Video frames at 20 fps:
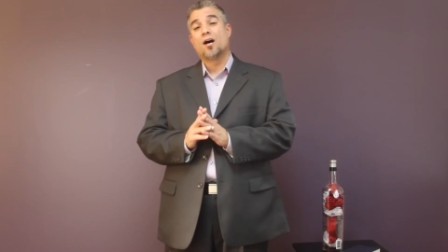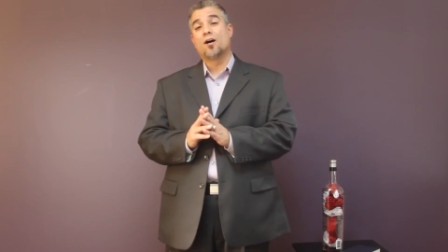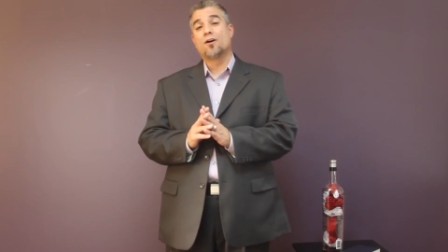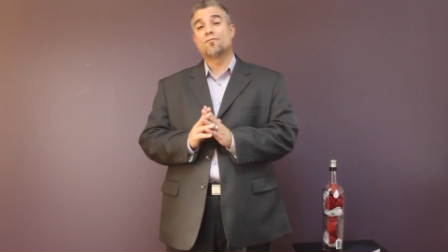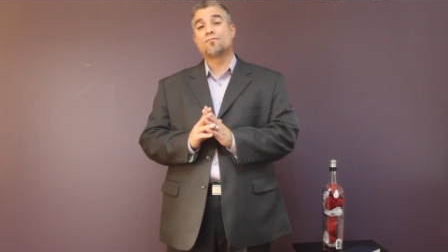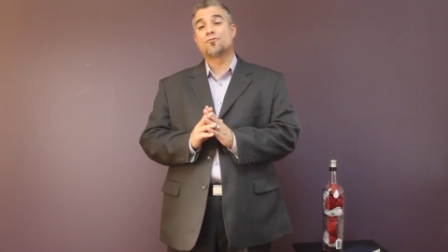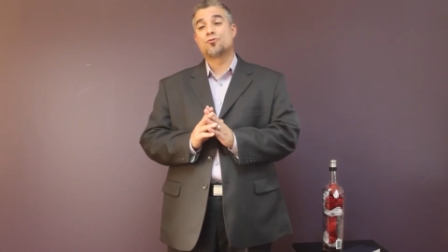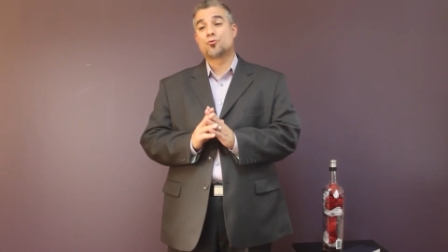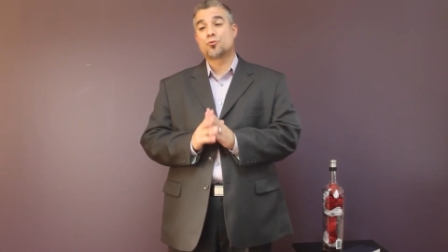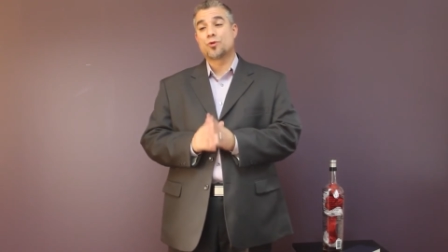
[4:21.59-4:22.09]

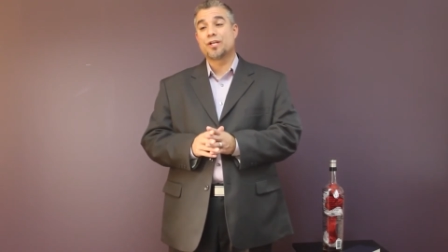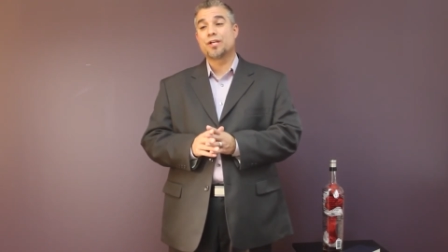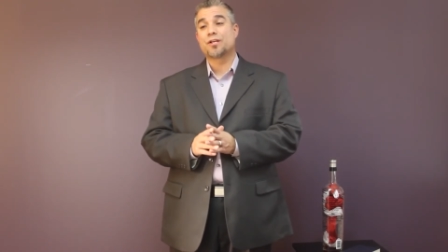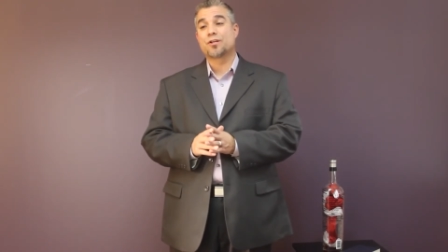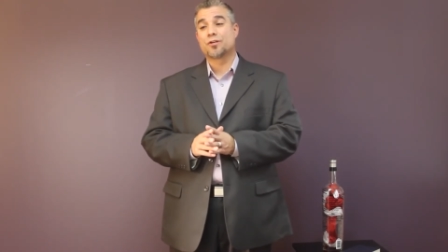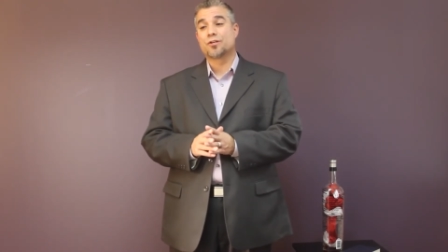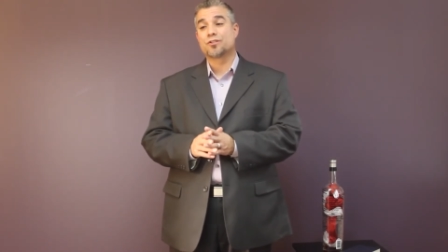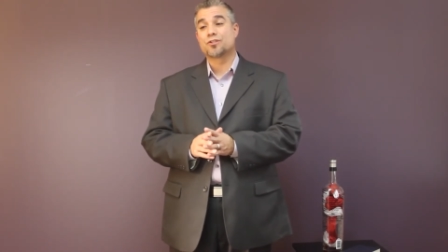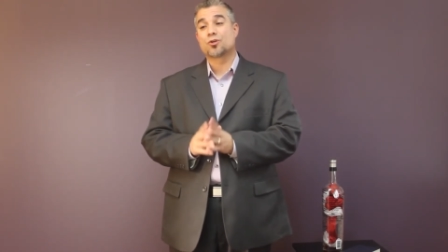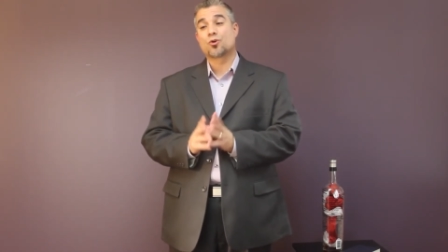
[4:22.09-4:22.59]
of
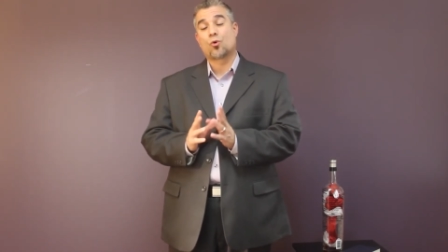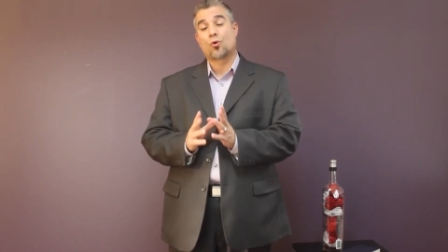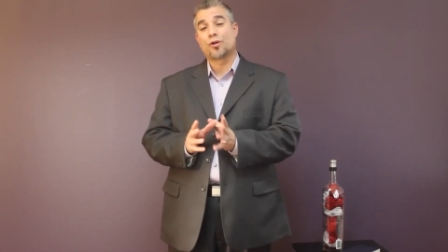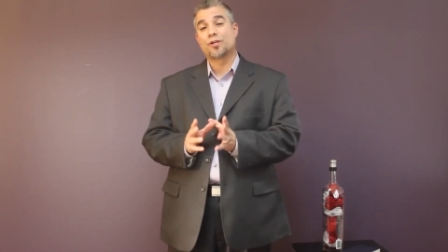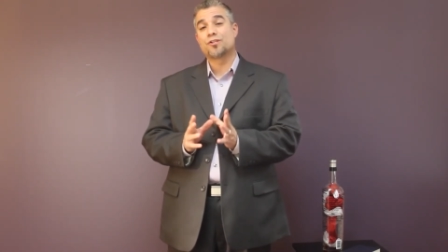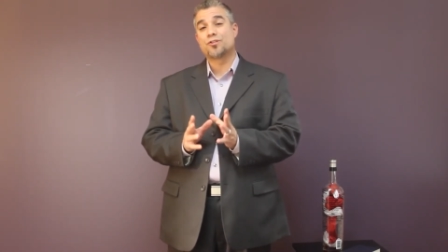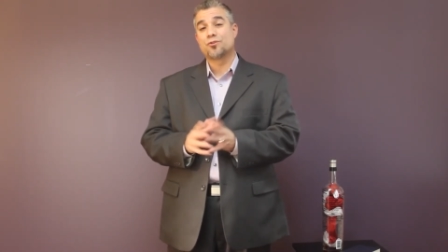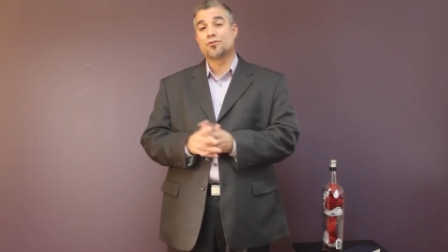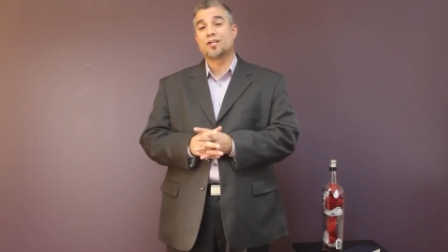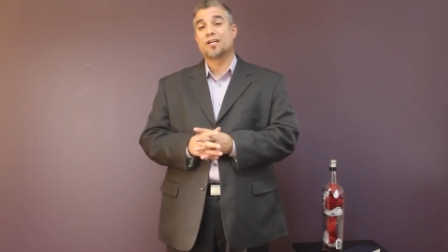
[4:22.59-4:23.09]
drinkers
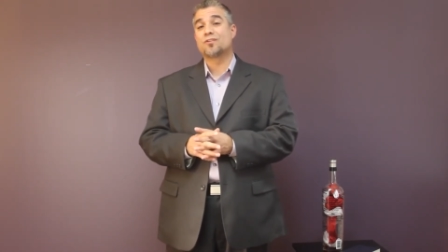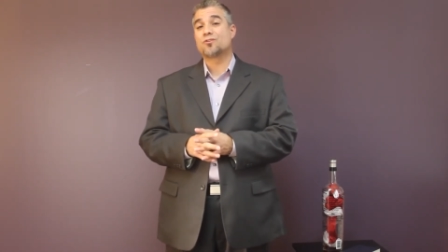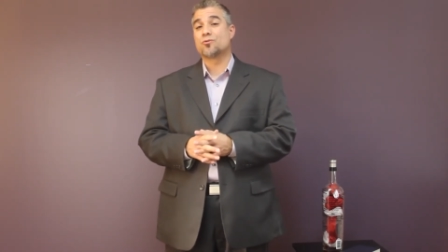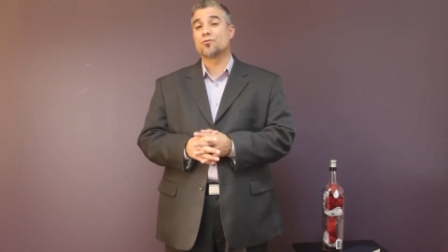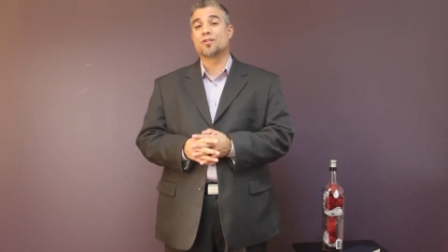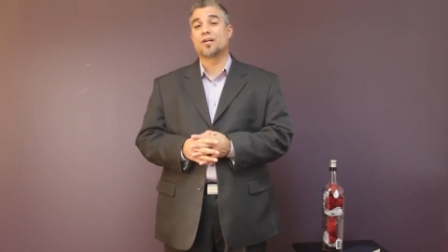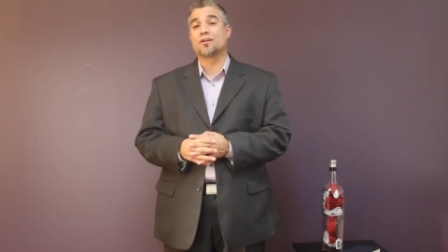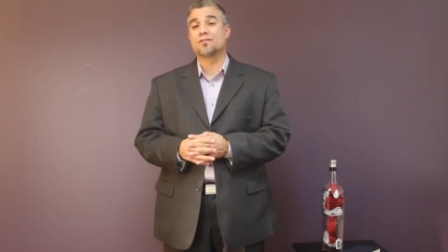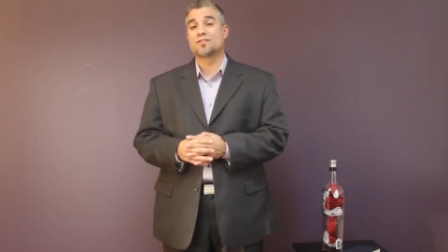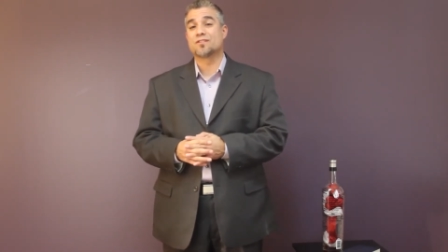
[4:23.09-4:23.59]
according to that
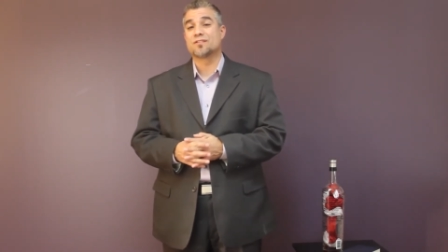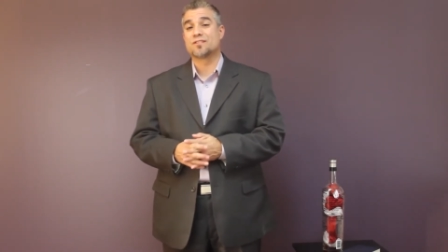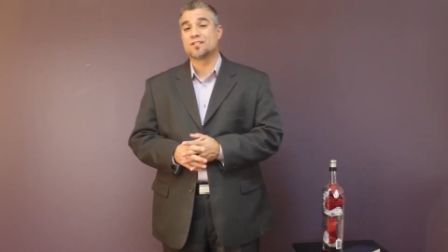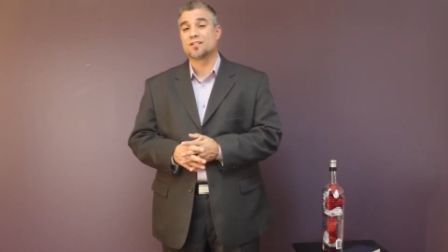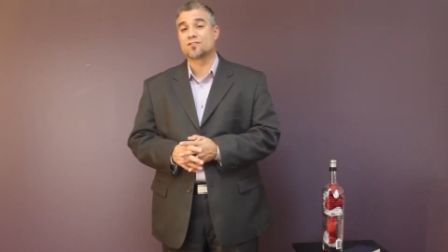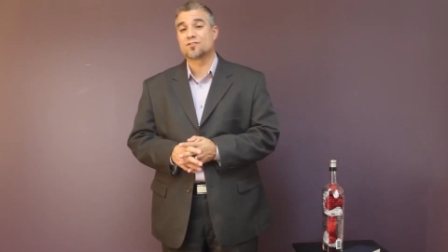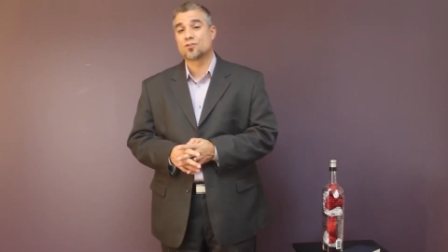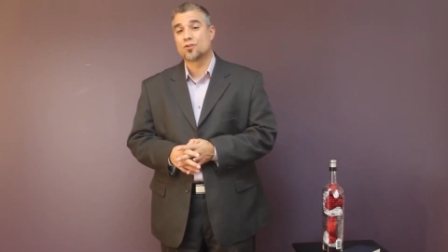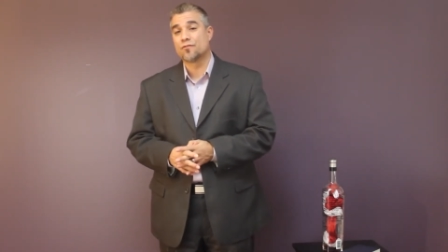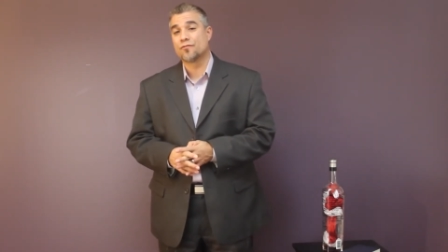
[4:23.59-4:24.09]

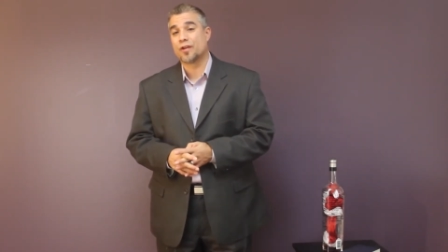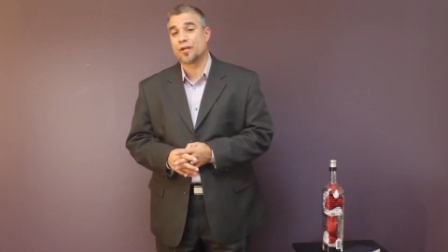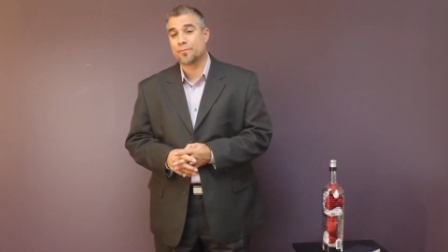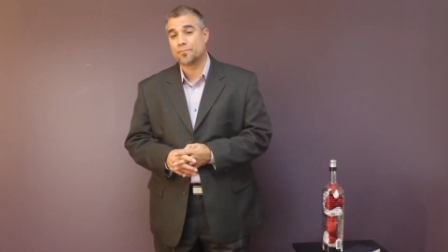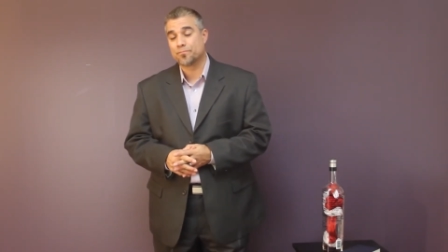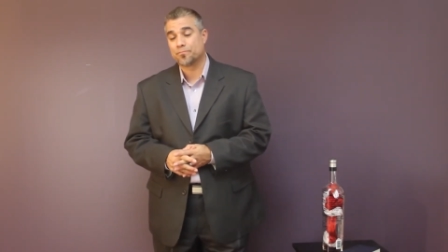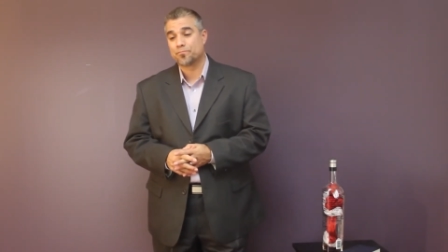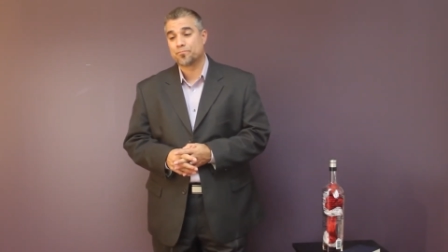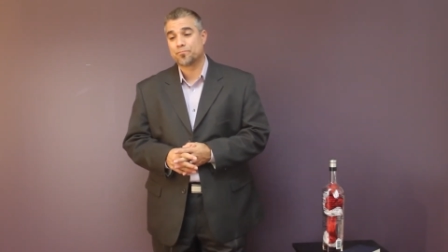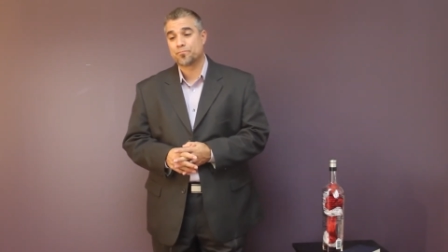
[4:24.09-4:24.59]
2006 survey.